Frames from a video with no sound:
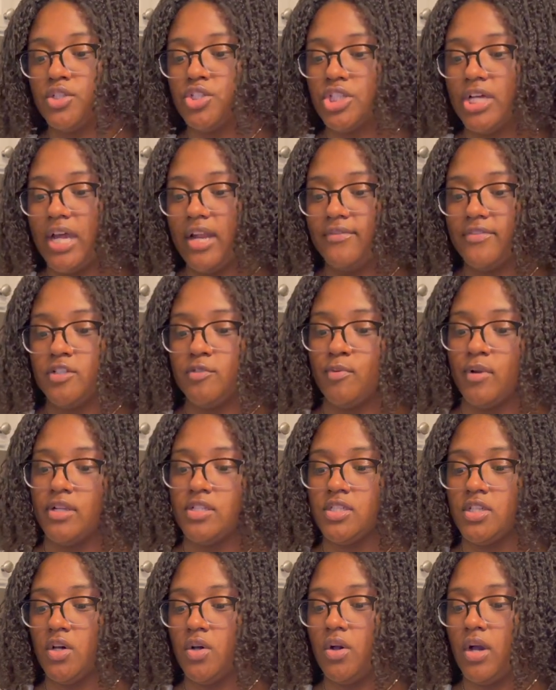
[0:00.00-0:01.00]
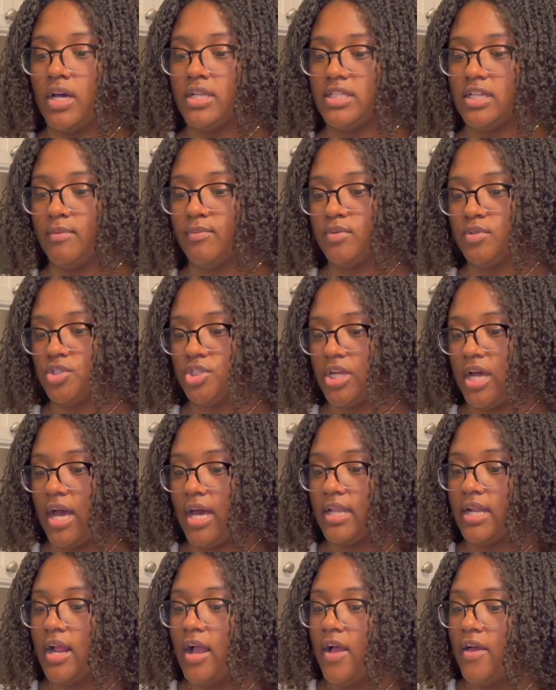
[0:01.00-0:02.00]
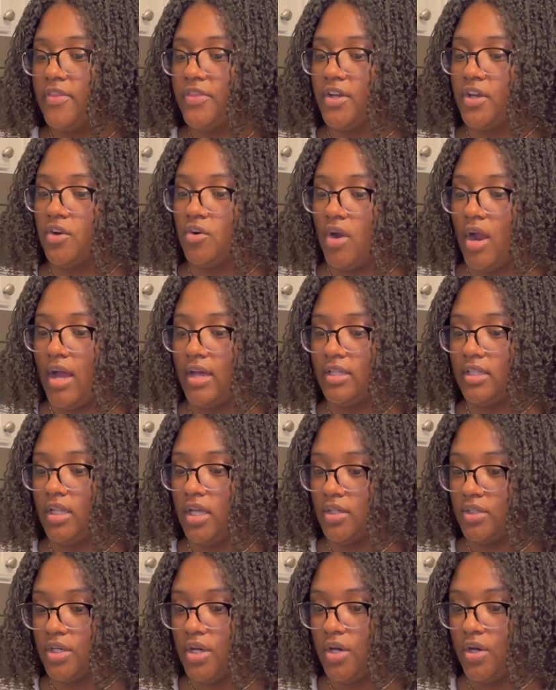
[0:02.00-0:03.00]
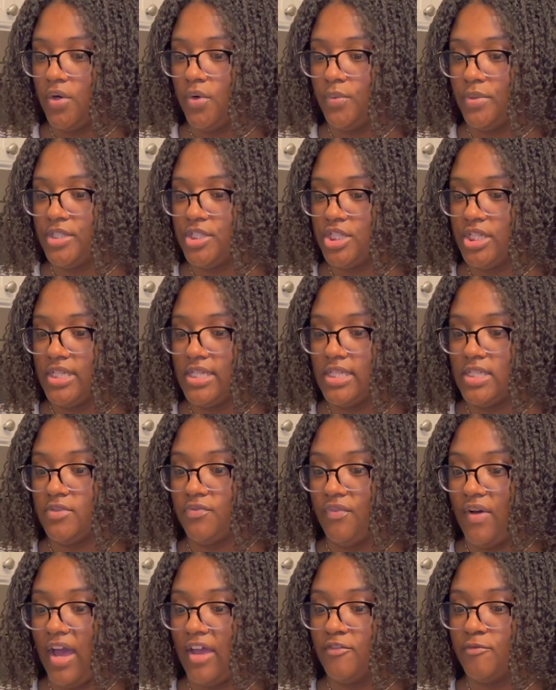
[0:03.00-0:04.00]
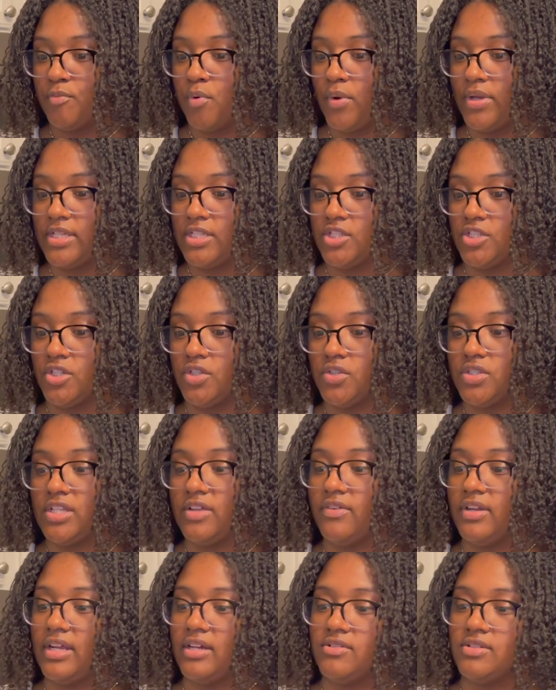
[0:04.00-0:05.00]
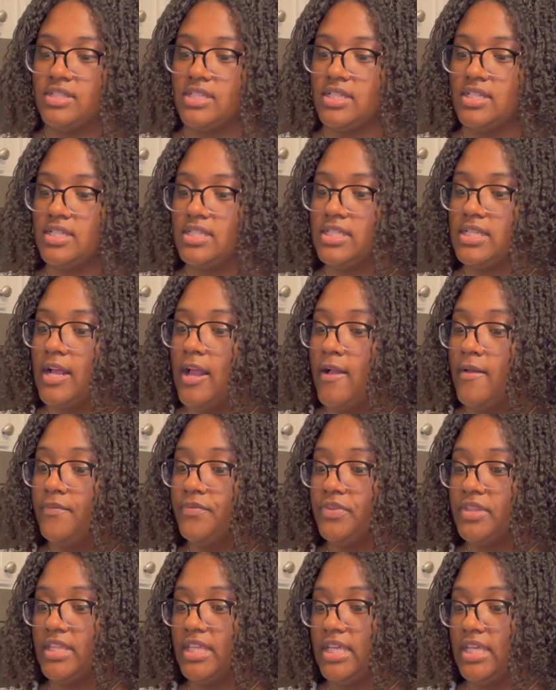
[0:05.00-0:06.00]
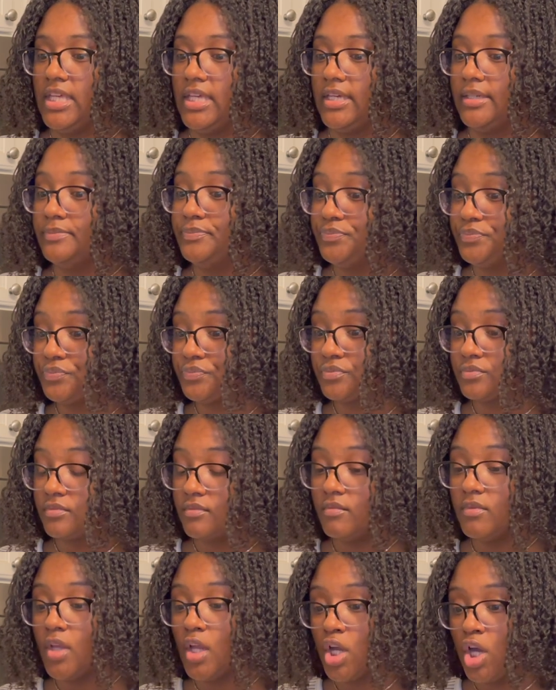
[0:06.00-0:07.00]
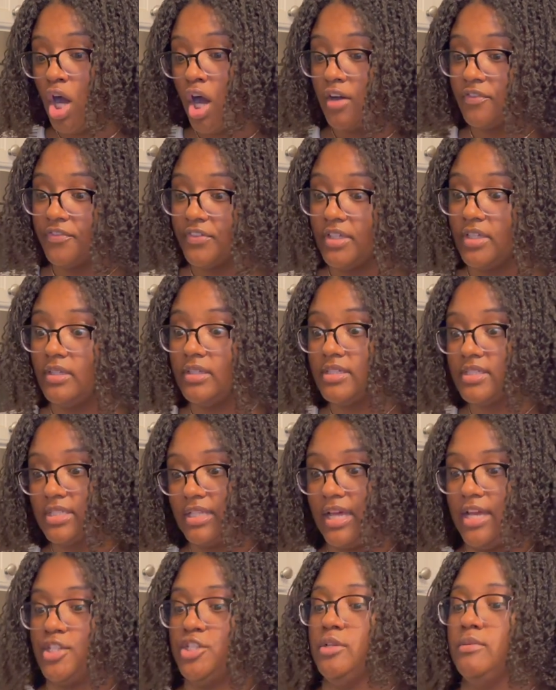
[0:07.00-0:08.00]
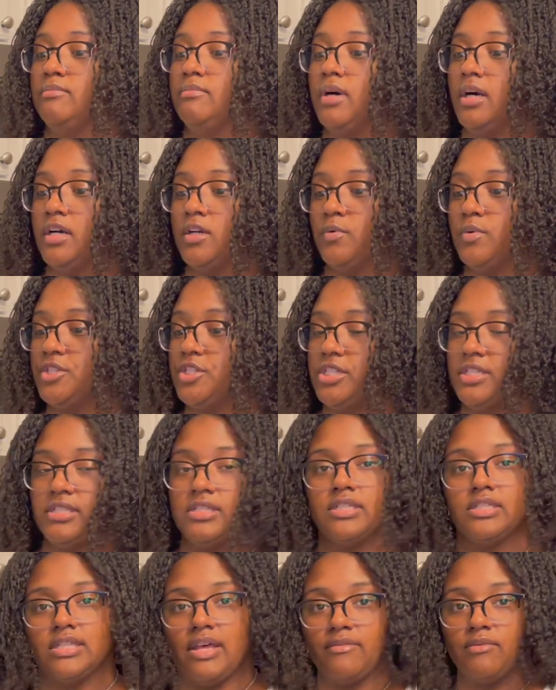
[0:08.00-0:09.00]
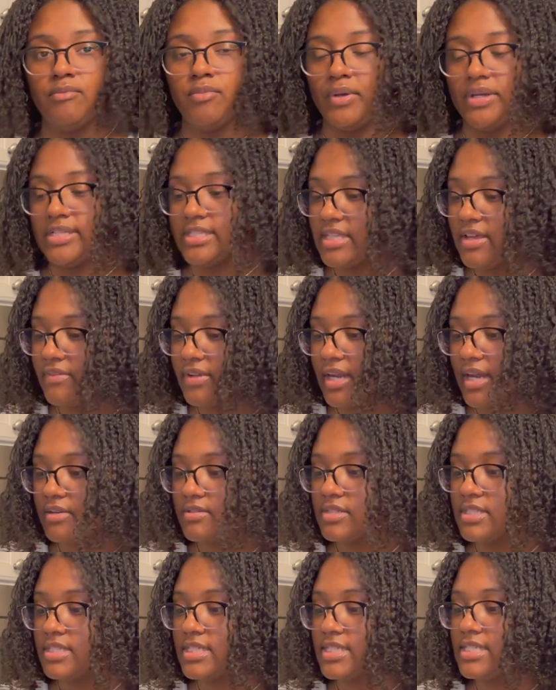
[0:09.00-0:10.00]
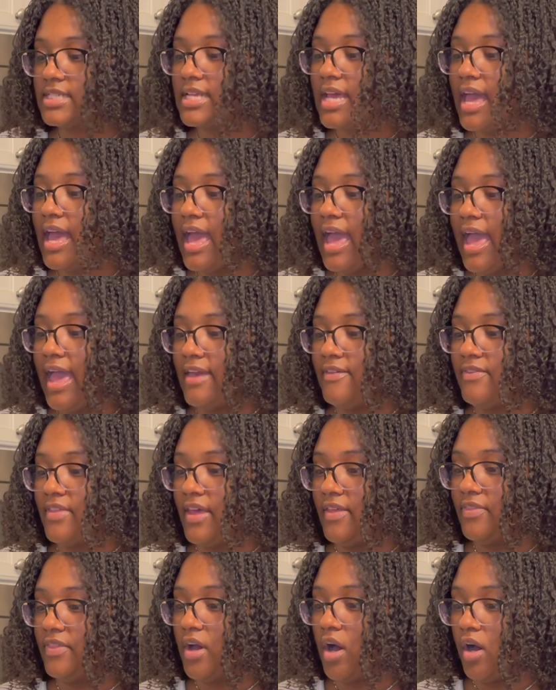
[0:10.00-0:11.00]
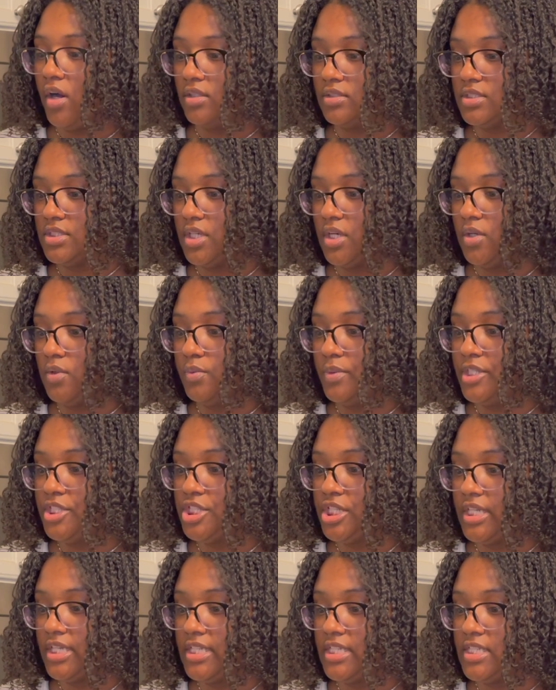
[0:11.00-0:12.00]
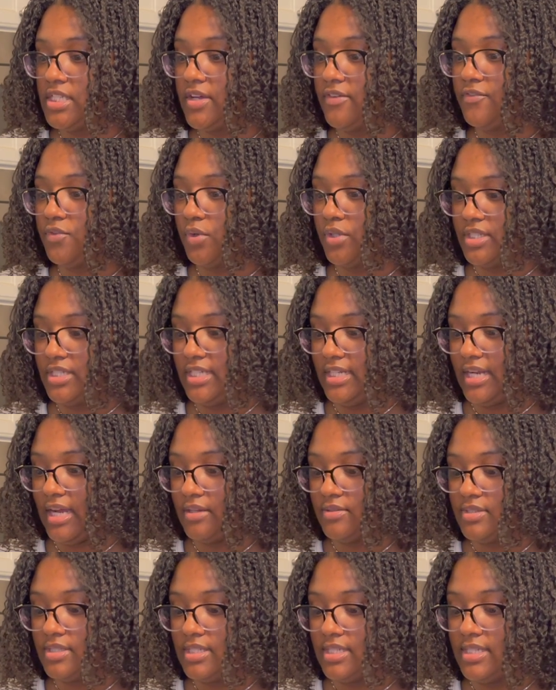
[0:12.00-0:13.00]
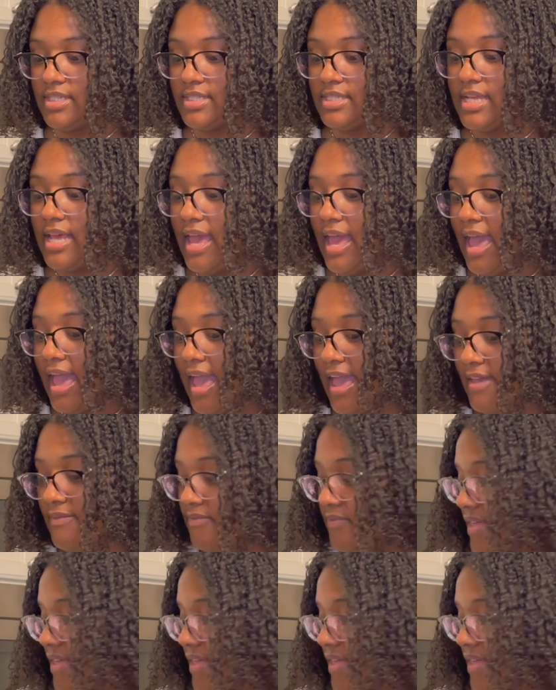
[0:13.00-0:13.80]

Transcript: shot of espresso, a double shot, the Gran Lungo, which is 5.07 ounces, the coffee / mug, which is 7.7 ounces, and then the Alto, which is 14 ounces. And